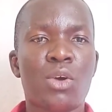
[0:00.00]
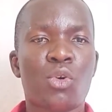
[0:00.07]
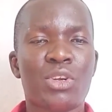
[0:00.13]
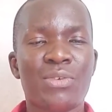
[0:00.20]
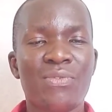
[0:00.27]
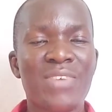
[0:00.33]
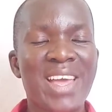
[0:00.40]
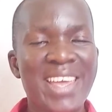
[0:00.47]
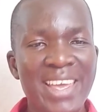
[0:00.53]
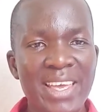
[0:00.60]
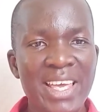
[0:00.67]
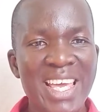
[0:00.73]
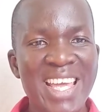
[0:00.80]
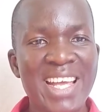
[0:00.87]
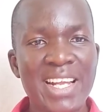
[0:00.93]

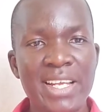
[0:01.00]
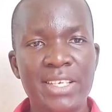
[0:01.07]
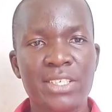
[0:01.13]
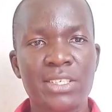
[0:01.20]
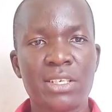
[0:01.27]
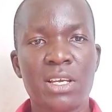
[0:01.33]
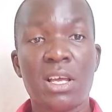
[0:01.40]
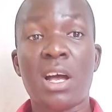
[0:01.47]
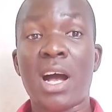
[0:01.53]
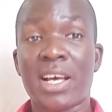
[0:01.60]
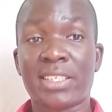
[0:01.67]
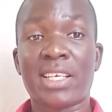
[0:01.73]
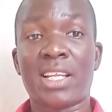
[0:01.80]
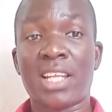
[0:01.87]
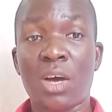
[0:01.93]
conveying English
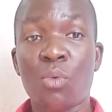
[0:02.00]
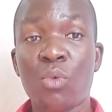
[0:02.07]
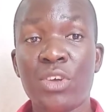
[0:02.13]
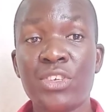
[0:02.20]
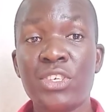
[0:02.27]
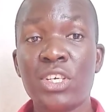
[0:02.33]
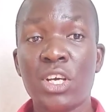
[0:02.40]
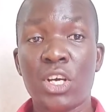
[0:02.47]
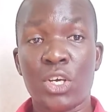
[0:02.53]
as a language